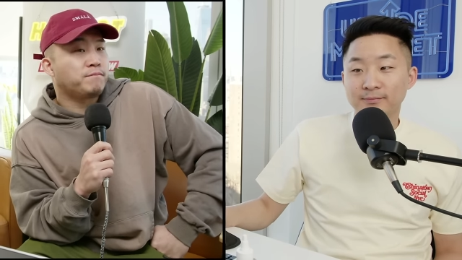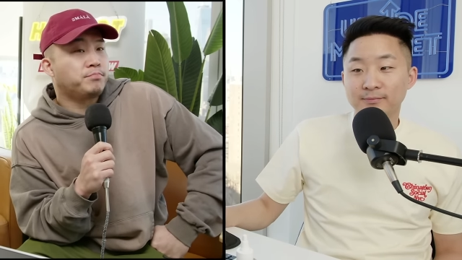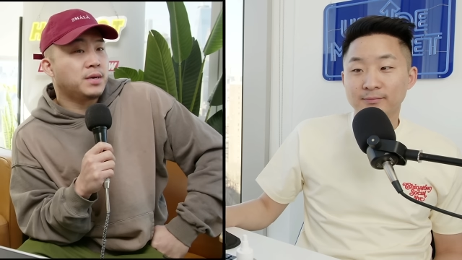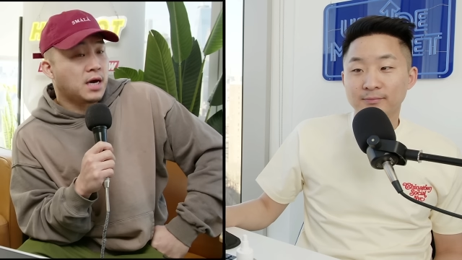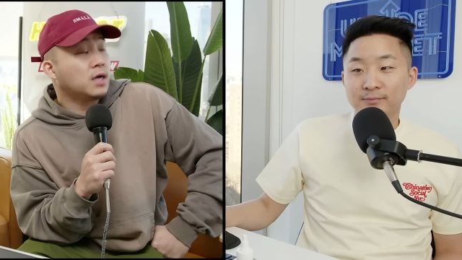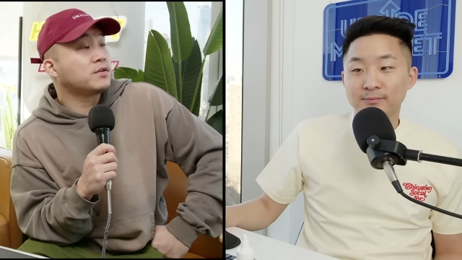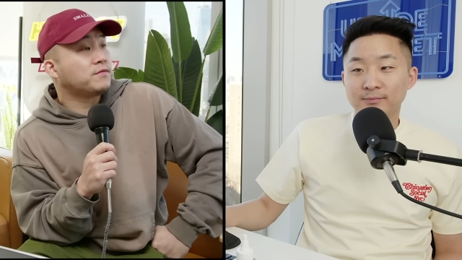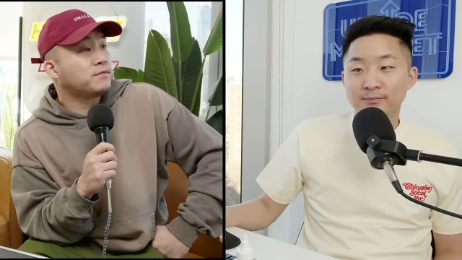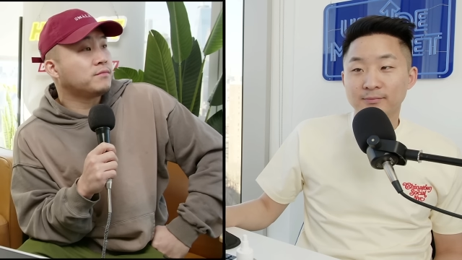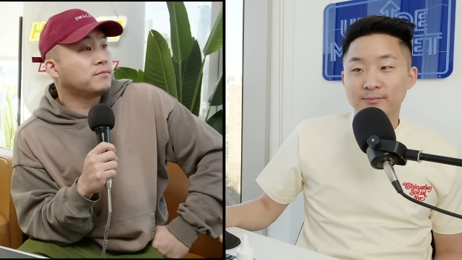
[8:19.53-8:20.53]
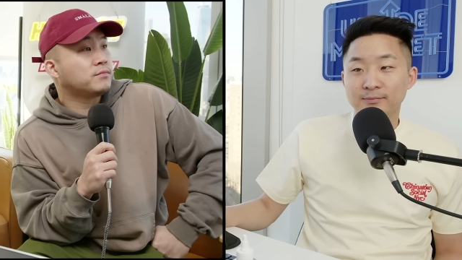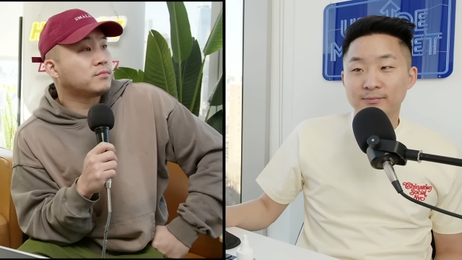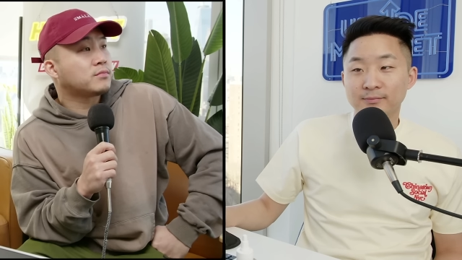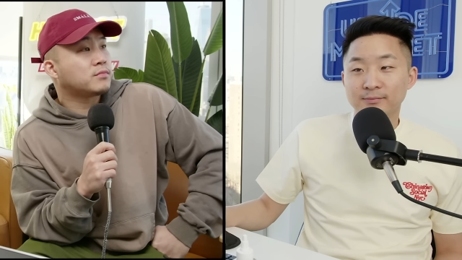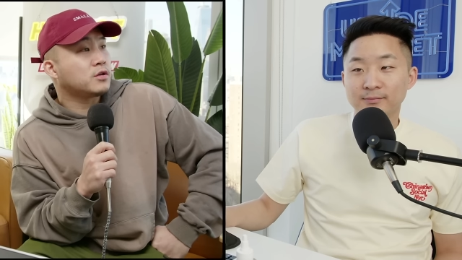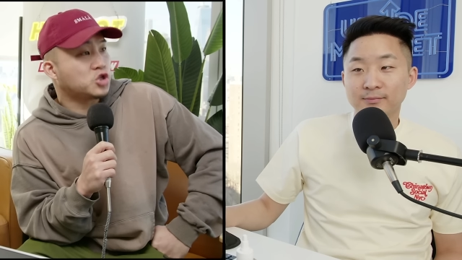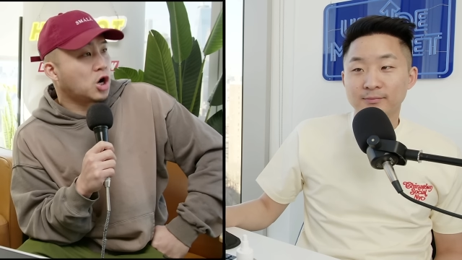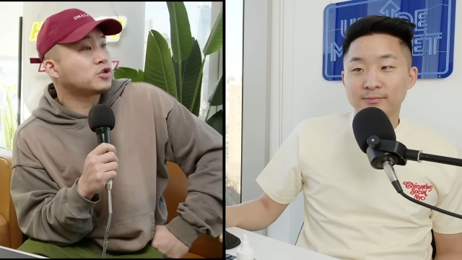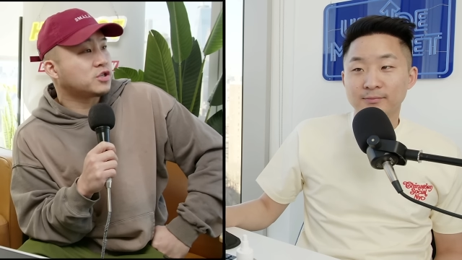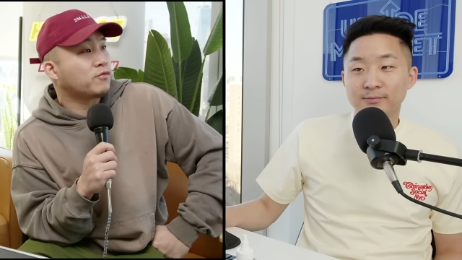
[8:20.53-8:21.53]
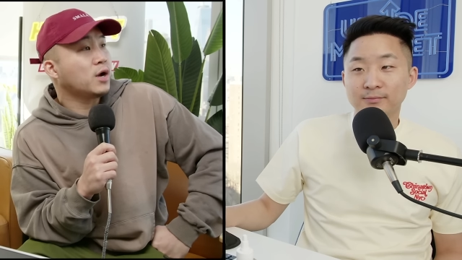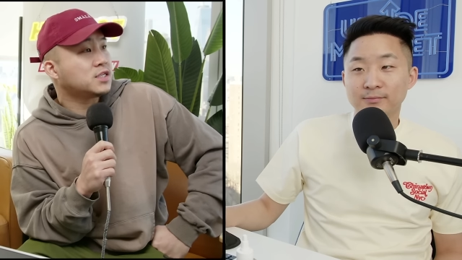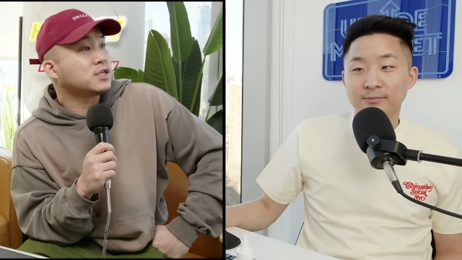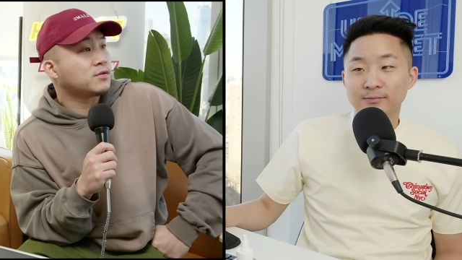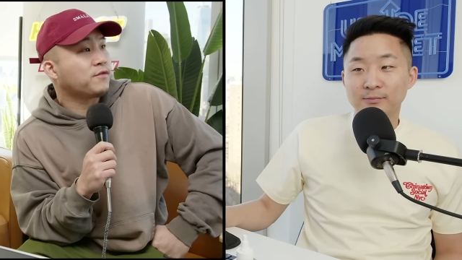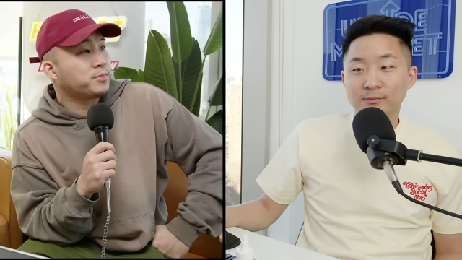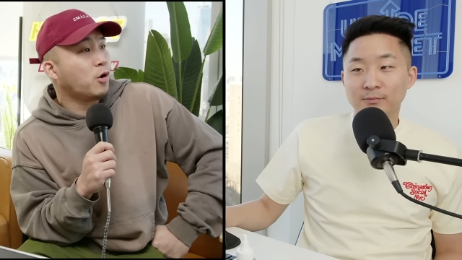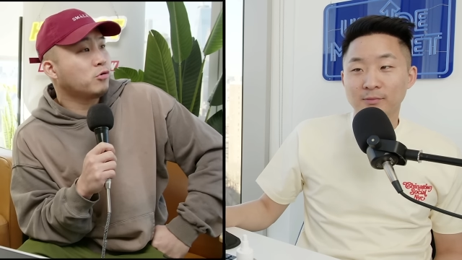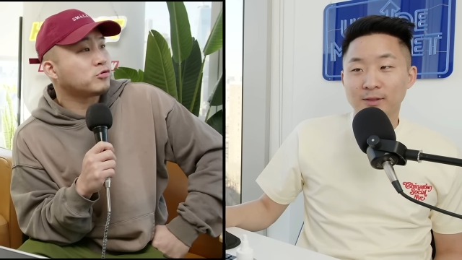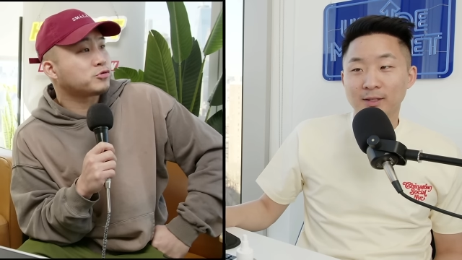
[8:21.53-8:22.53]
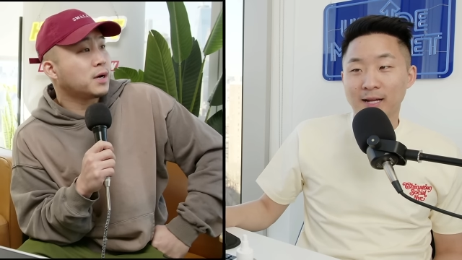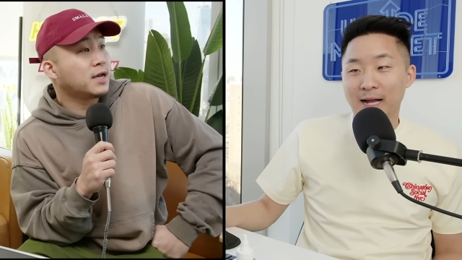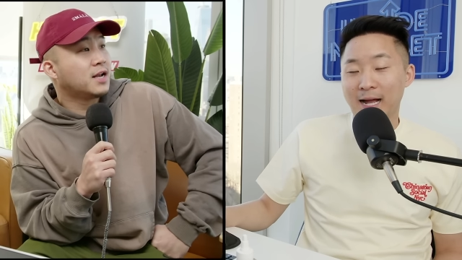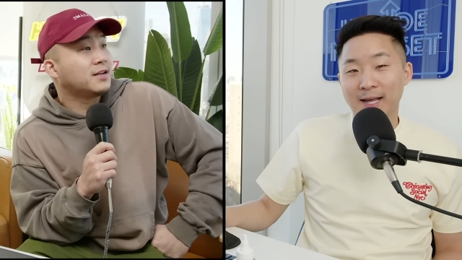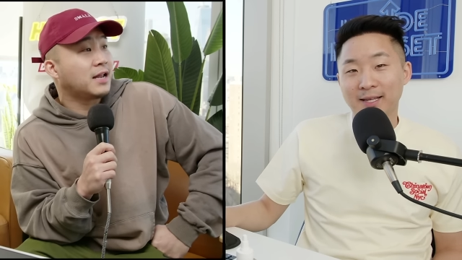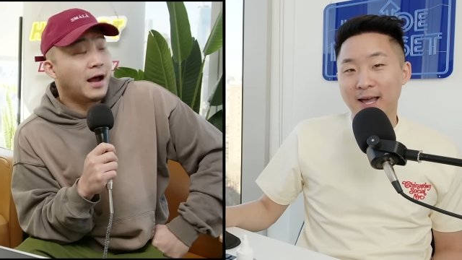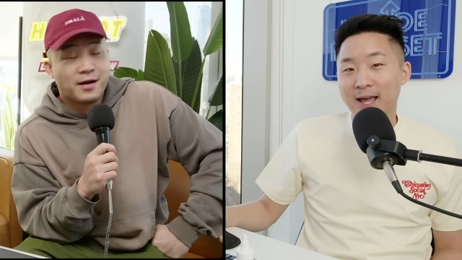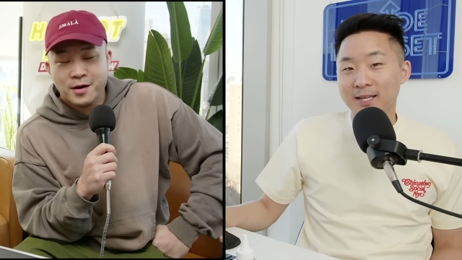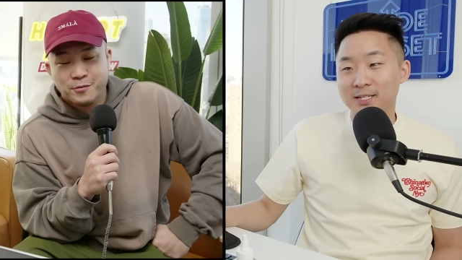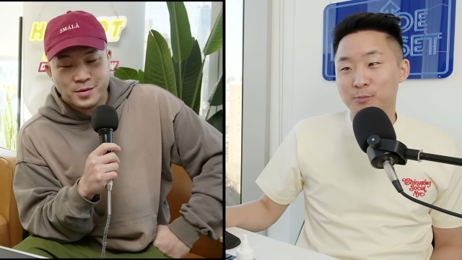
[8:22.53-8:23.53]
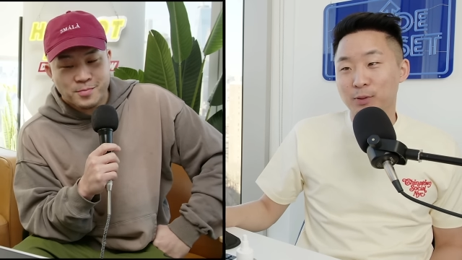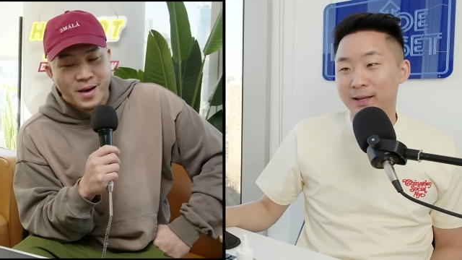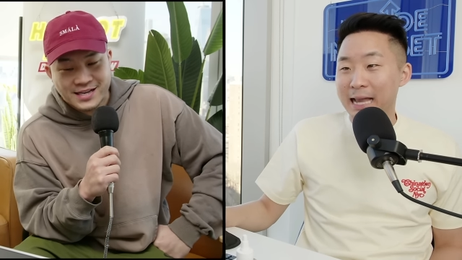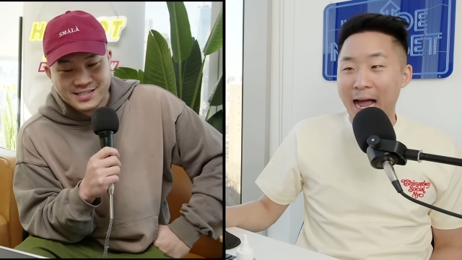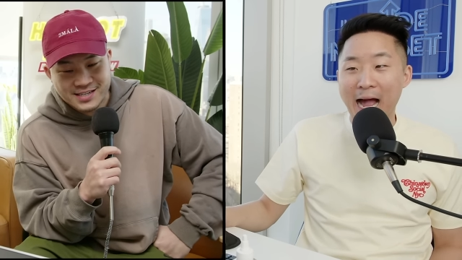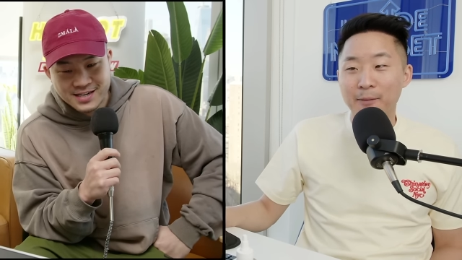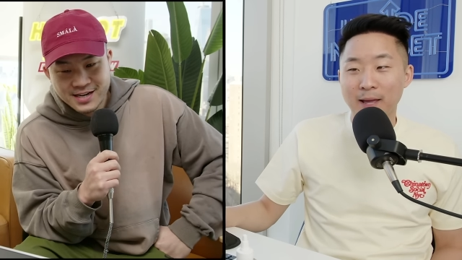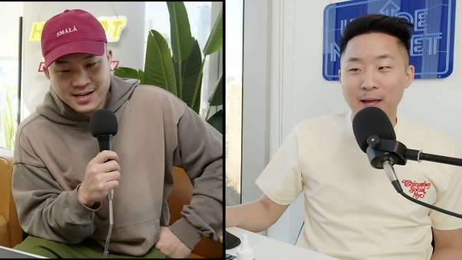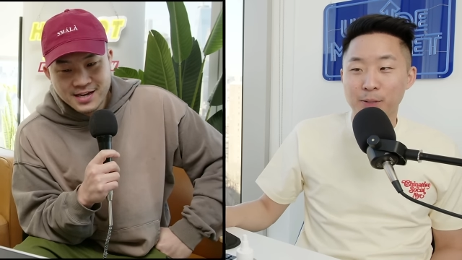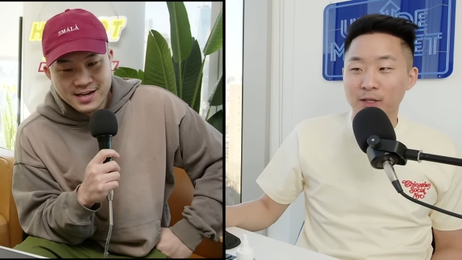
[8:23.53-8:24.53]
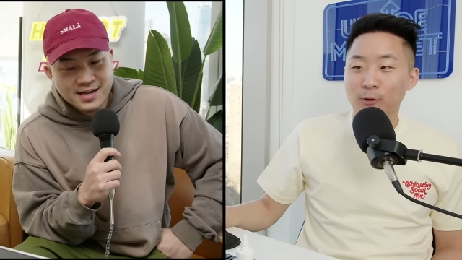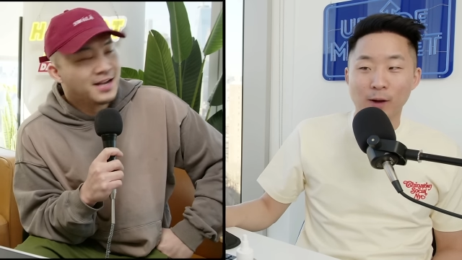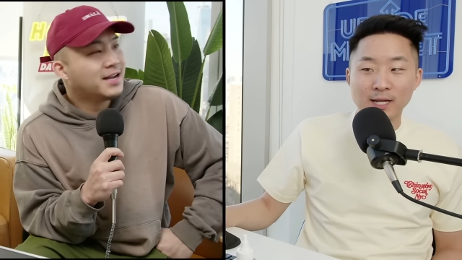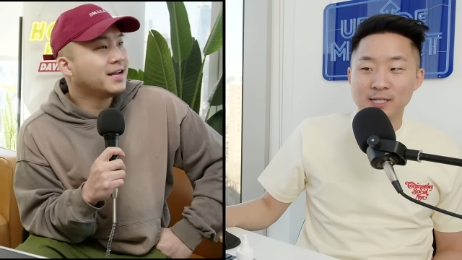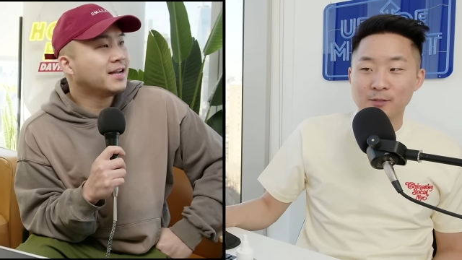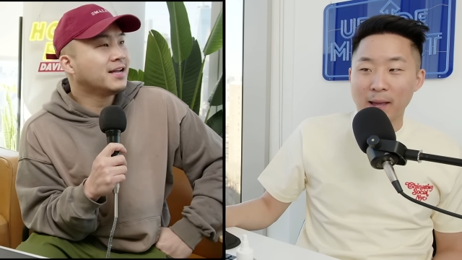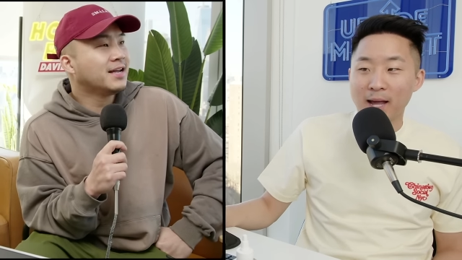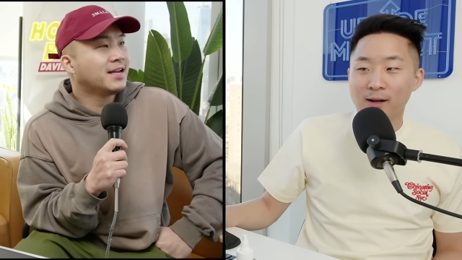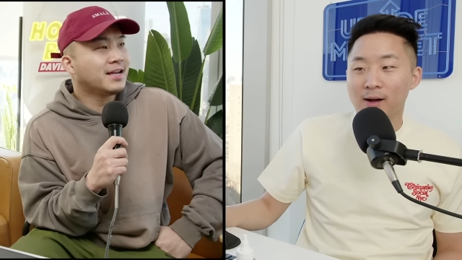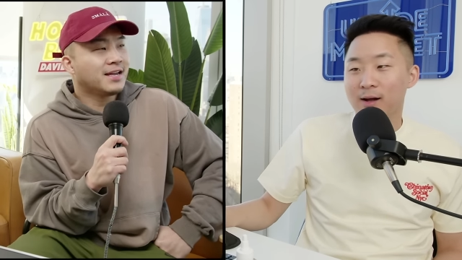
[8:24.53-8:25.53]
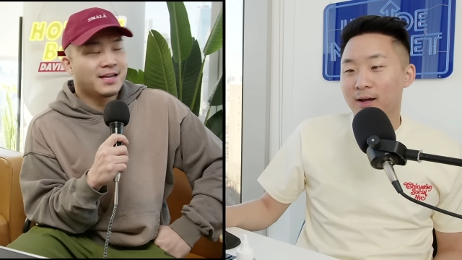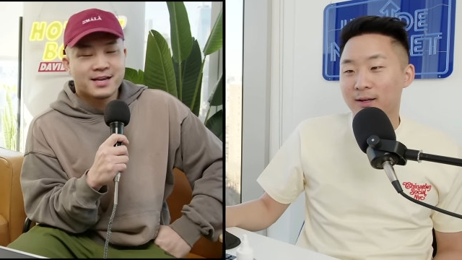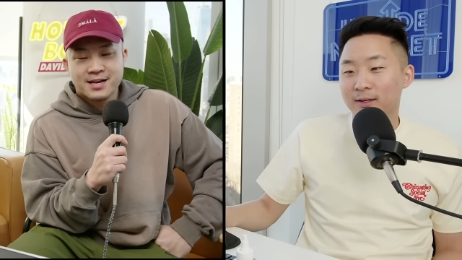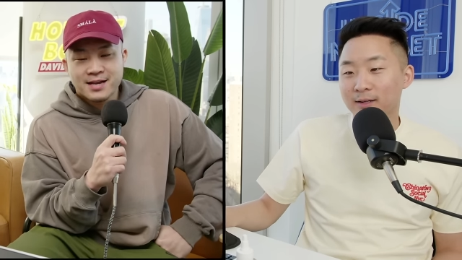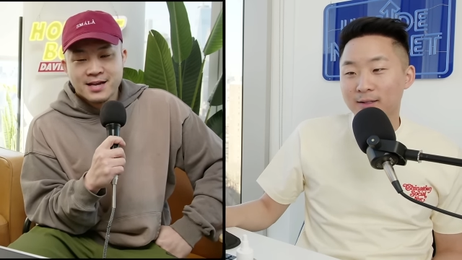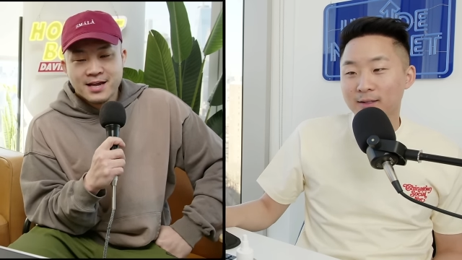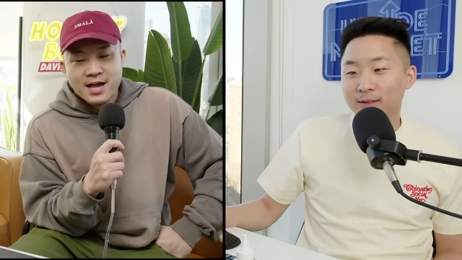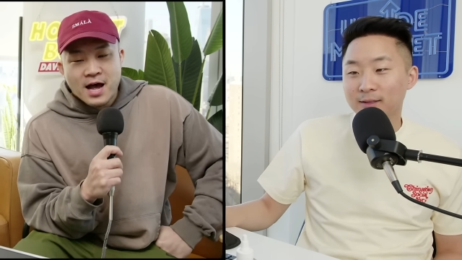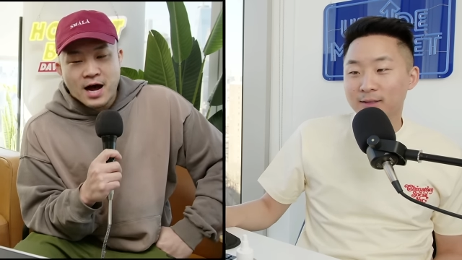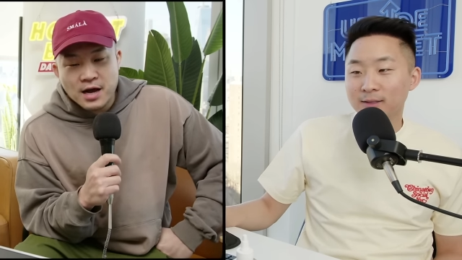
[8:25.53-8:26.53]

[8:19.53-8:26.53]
Speaker 1: because of the charges of racism from the owners, right? I
Speaker 2: guess, I but nah, man, put the racist back on. Uh,